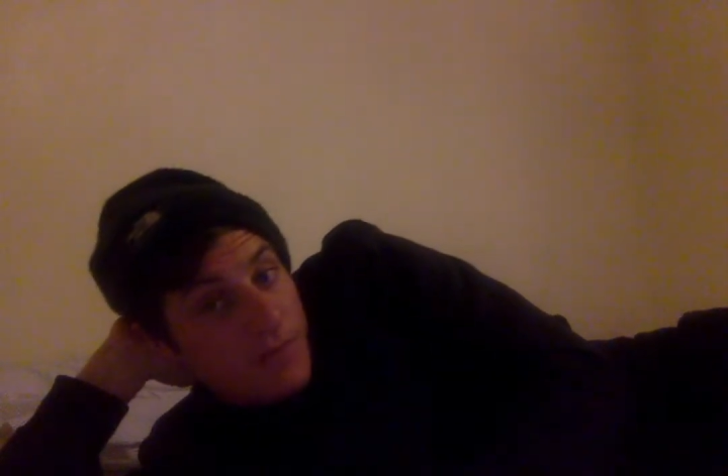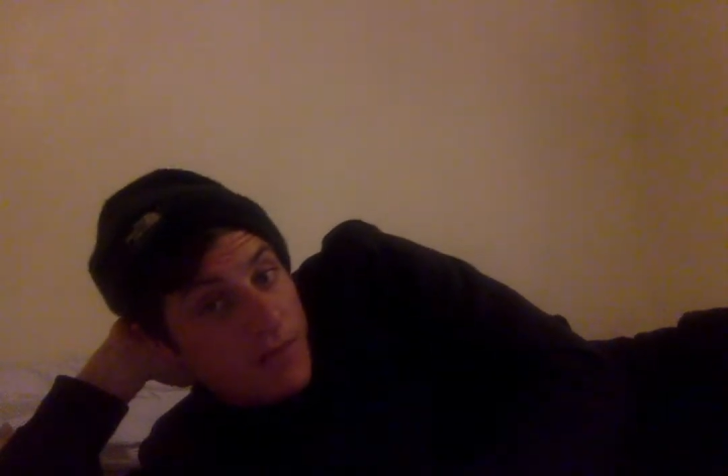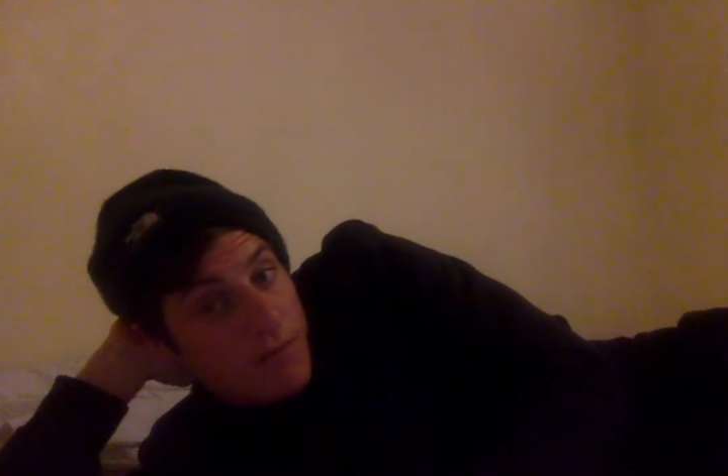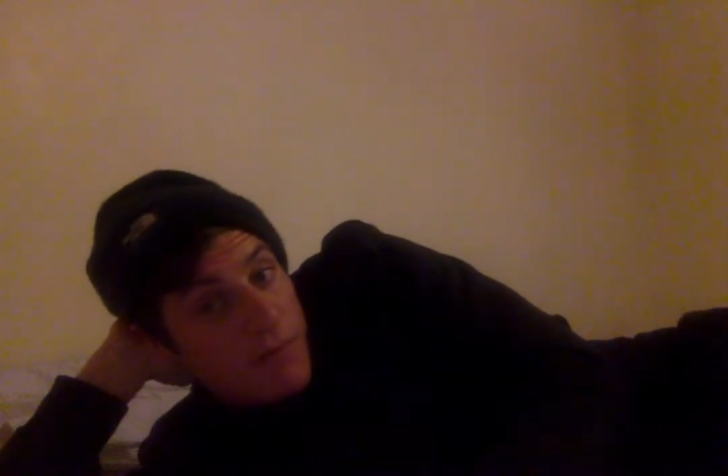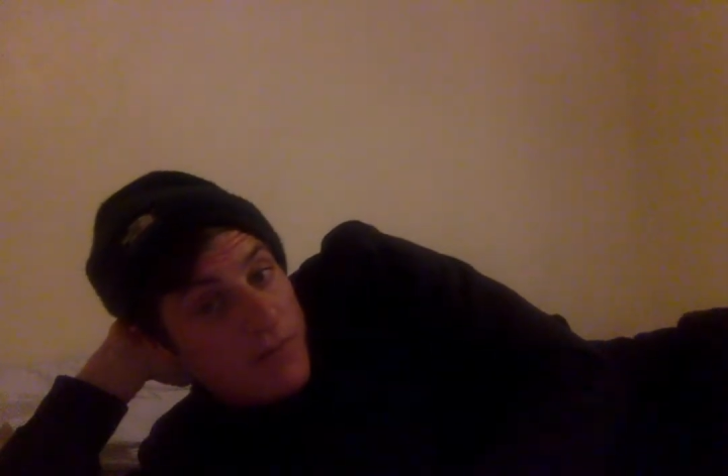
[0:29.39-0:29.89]

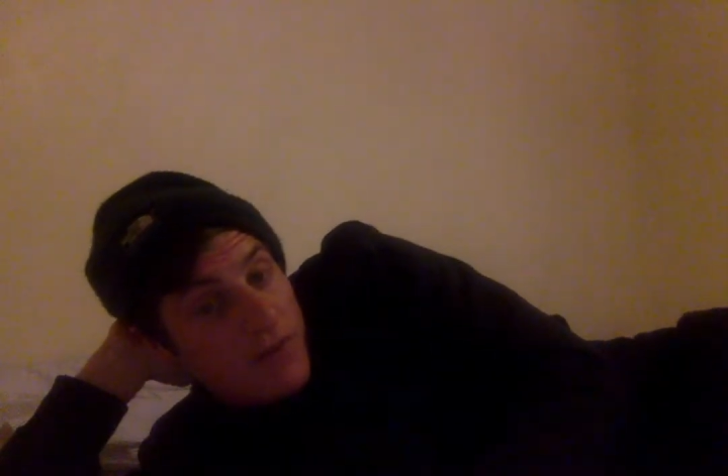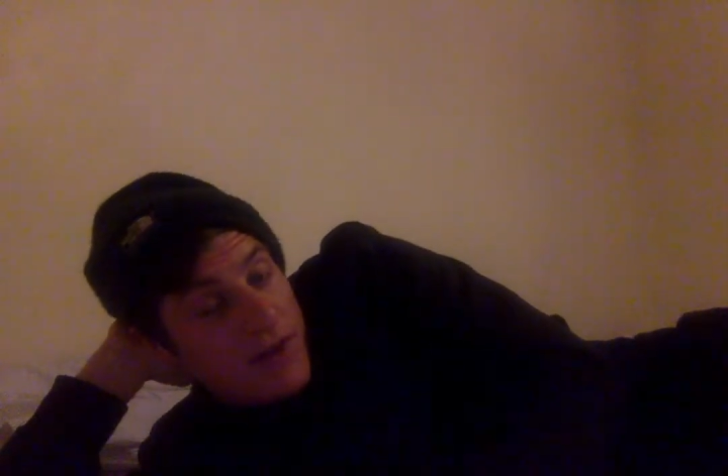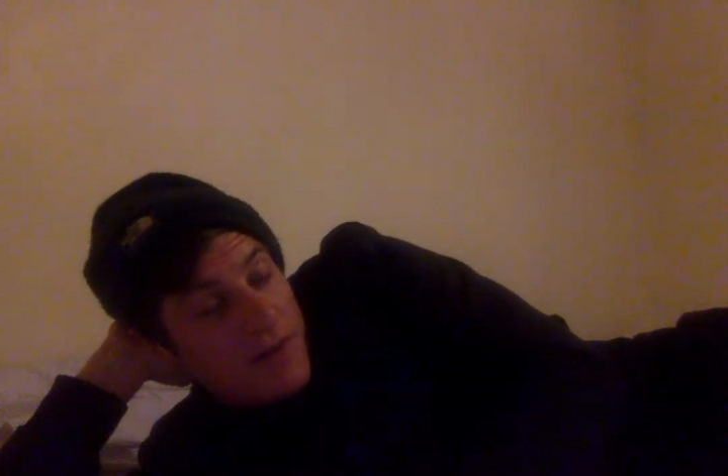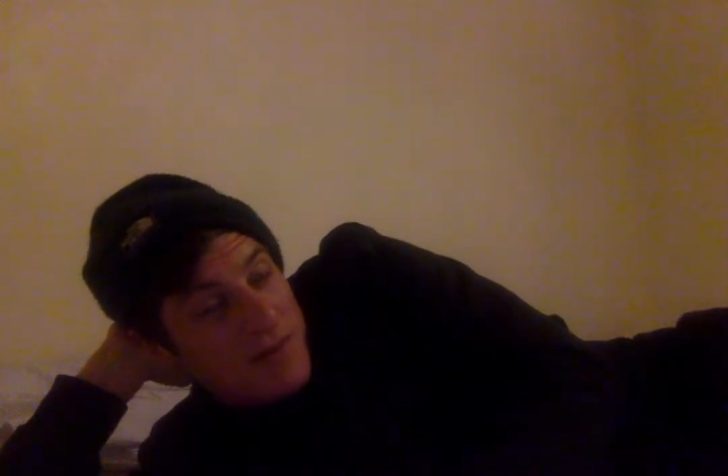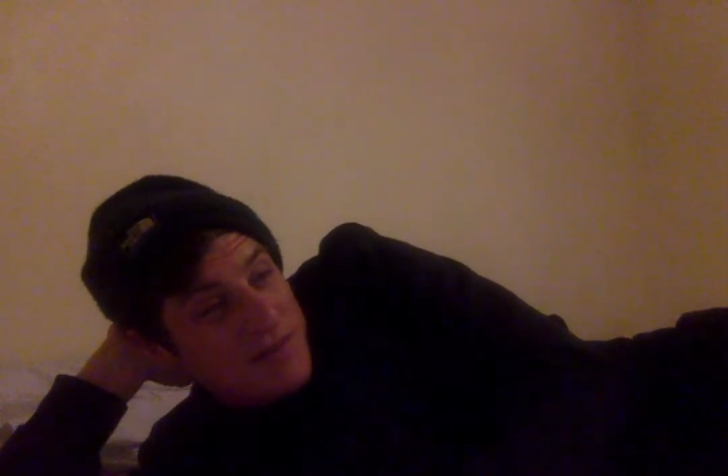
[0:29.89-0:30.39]

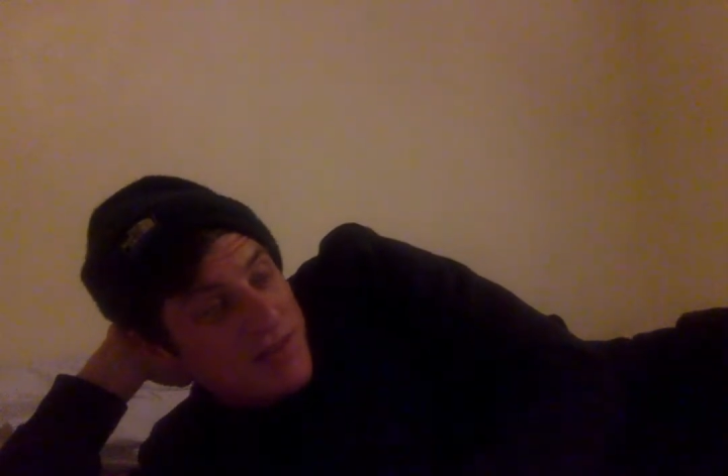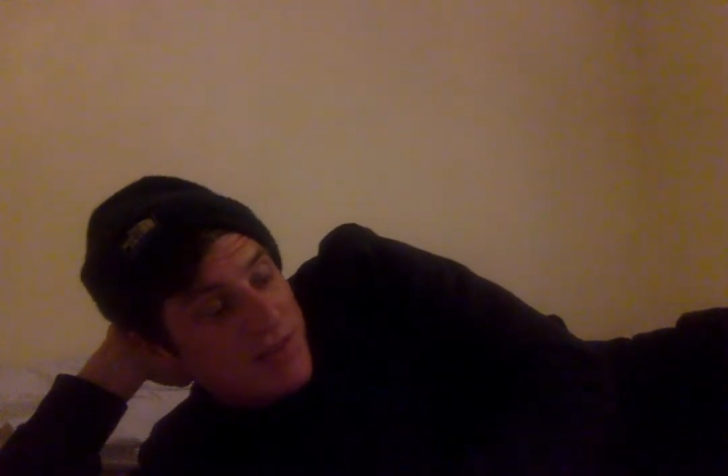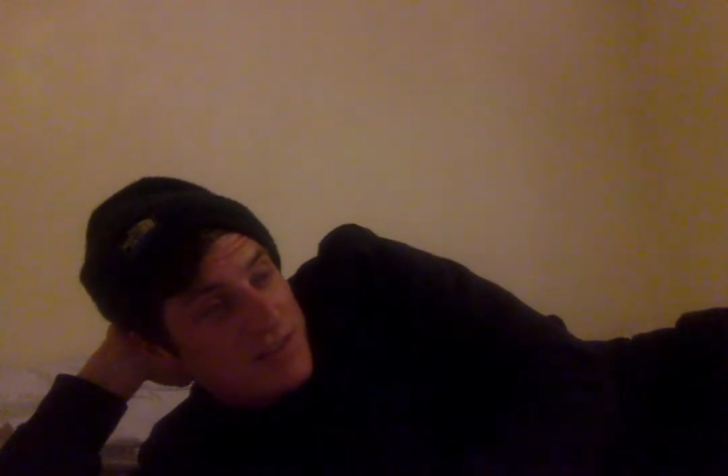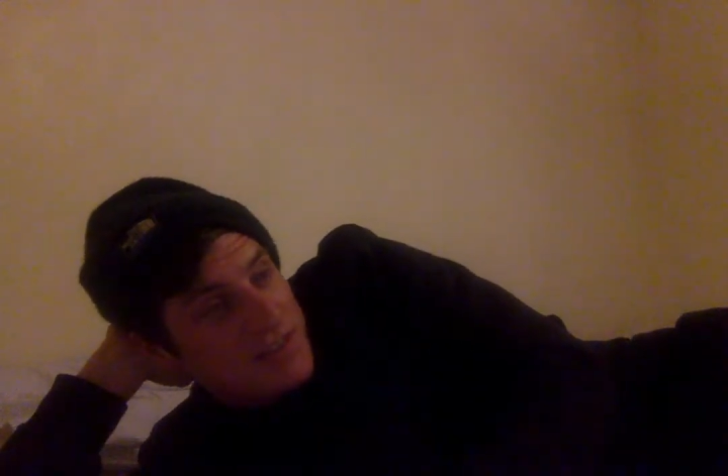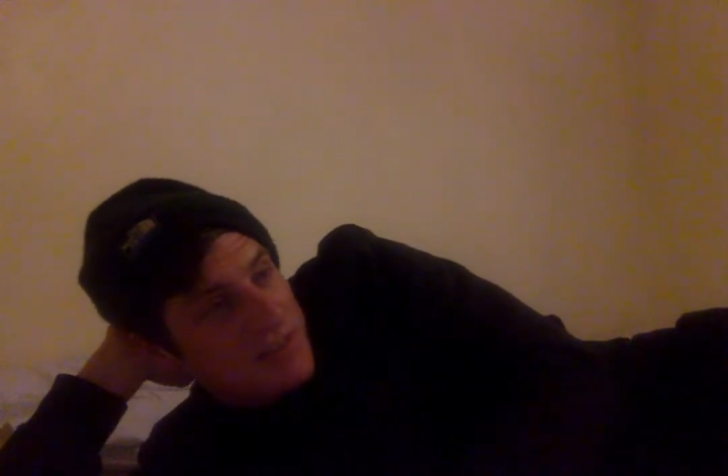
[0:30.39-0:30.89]
bonfire, but there's no
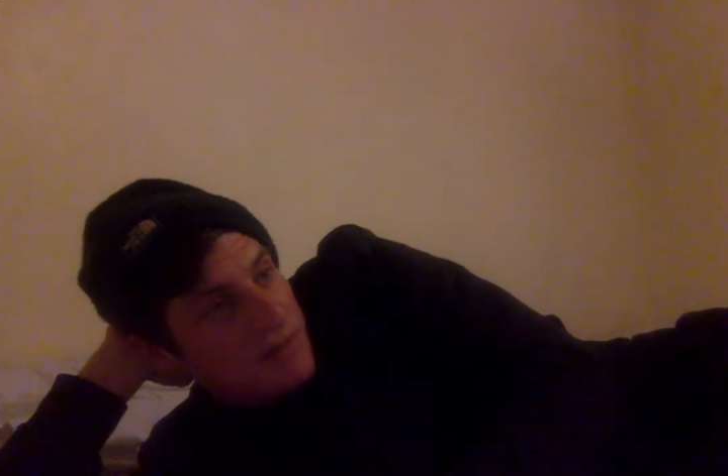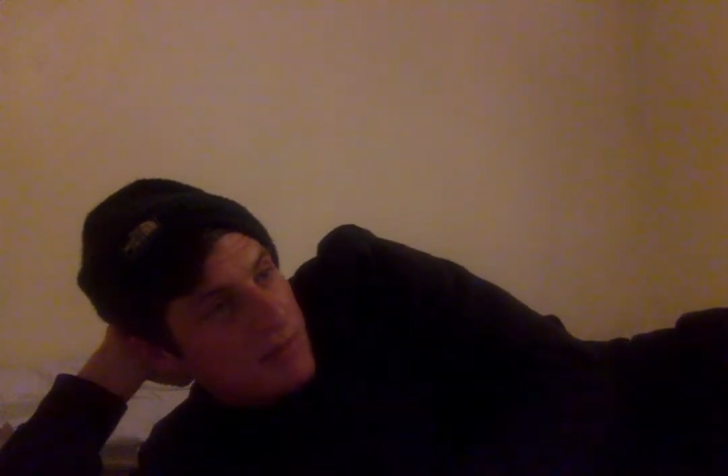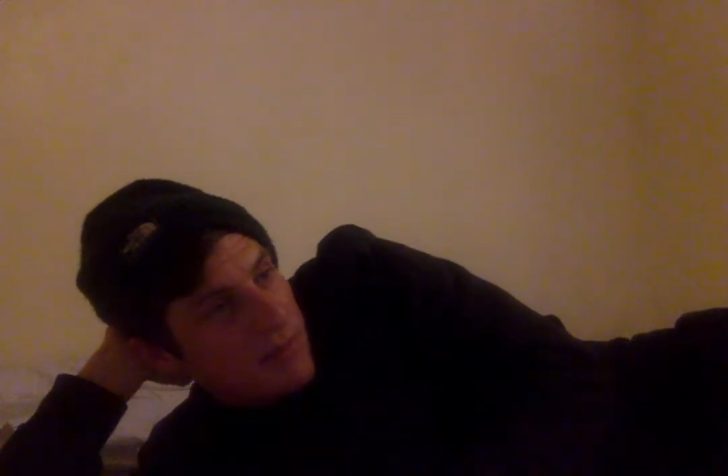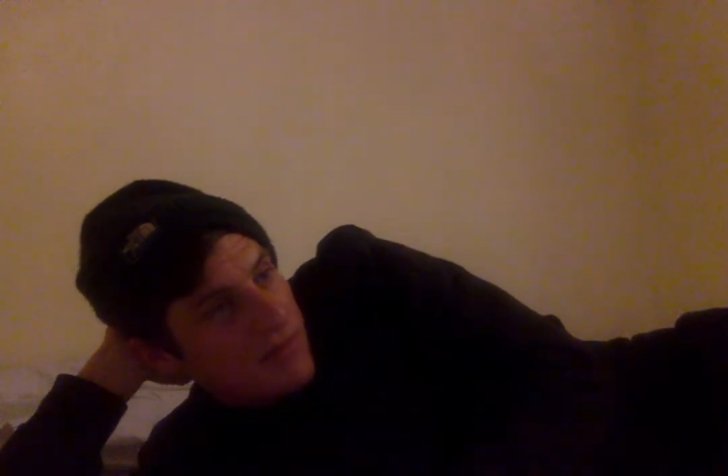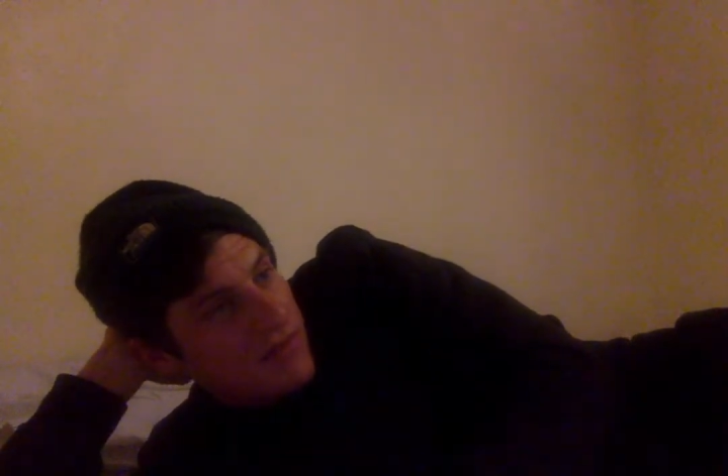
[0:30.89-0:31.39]
good seats by the
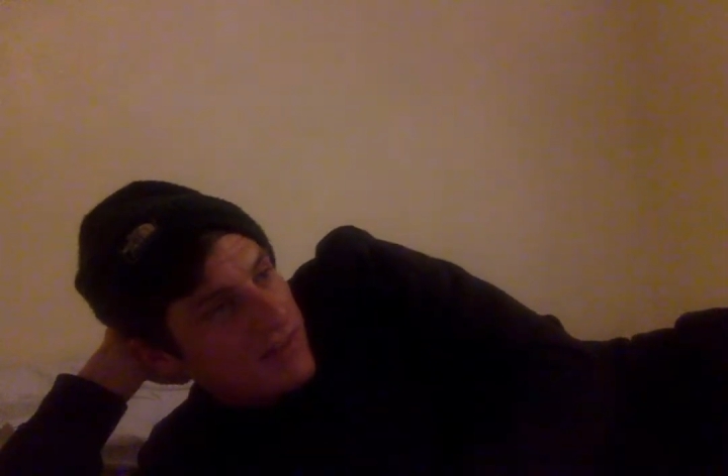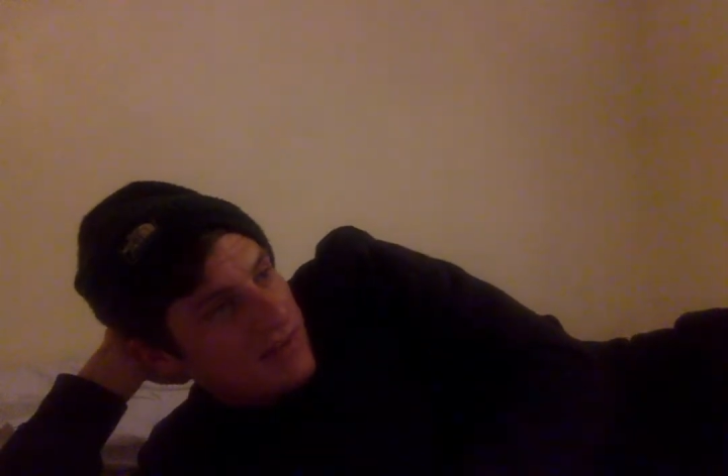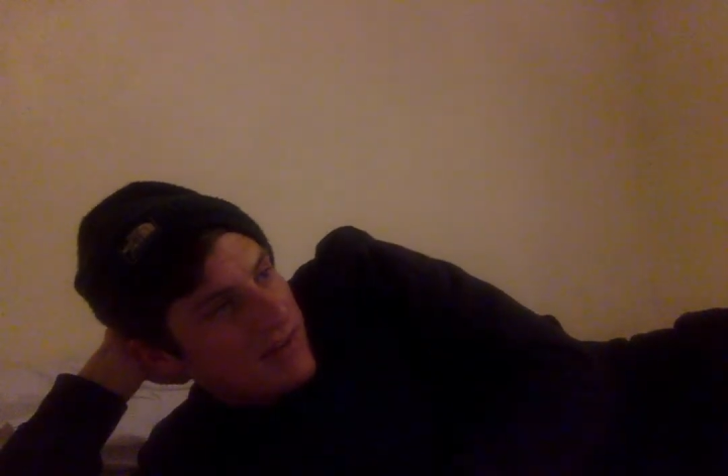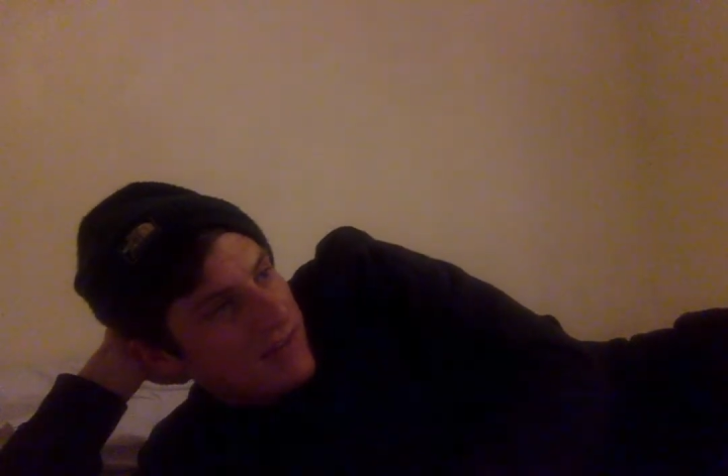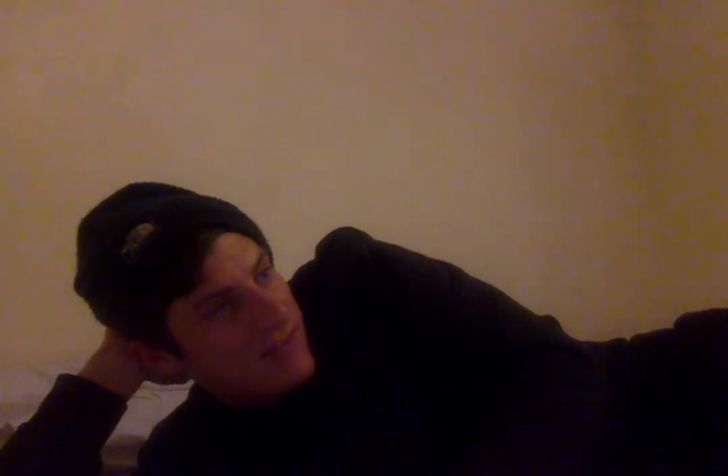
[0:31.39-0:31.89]
bonfire, so
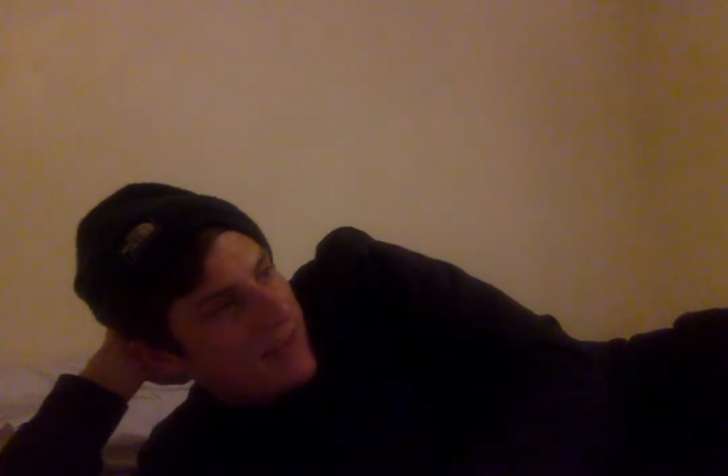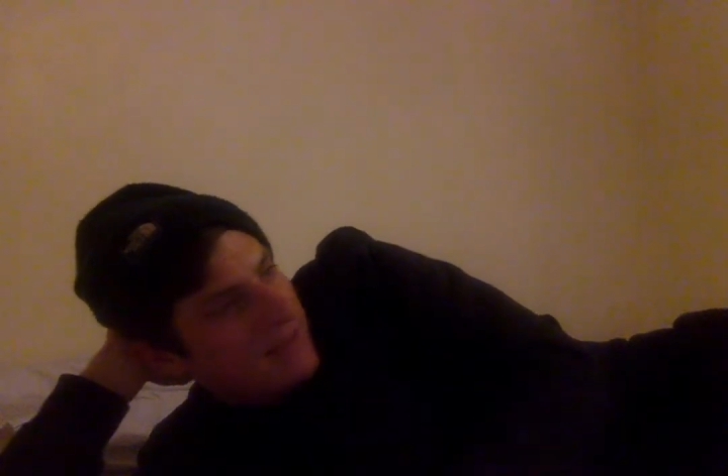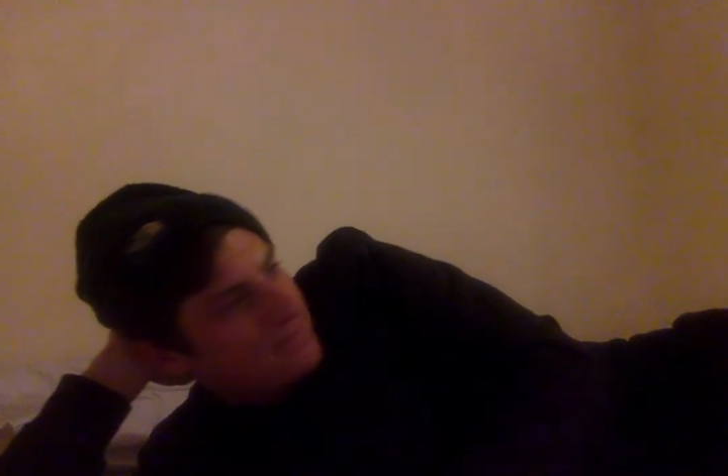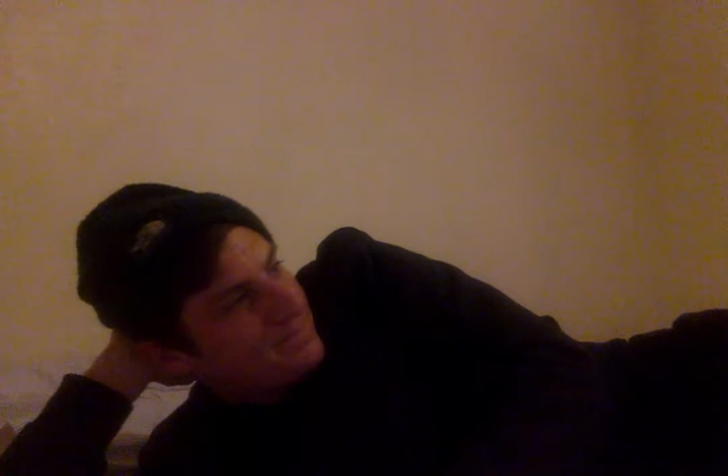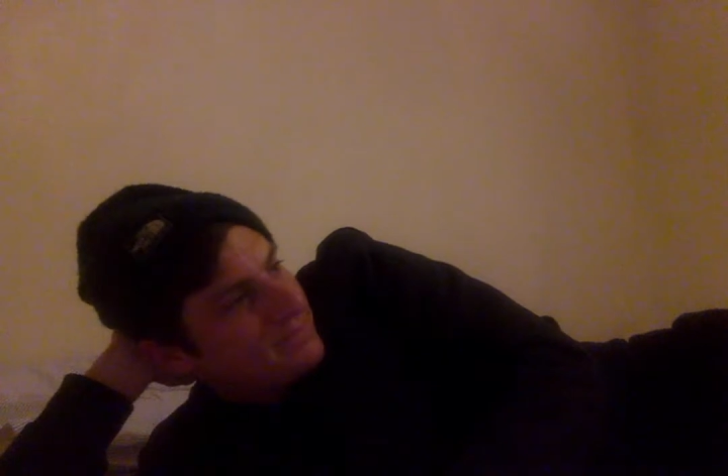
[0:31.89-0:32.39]
I left there.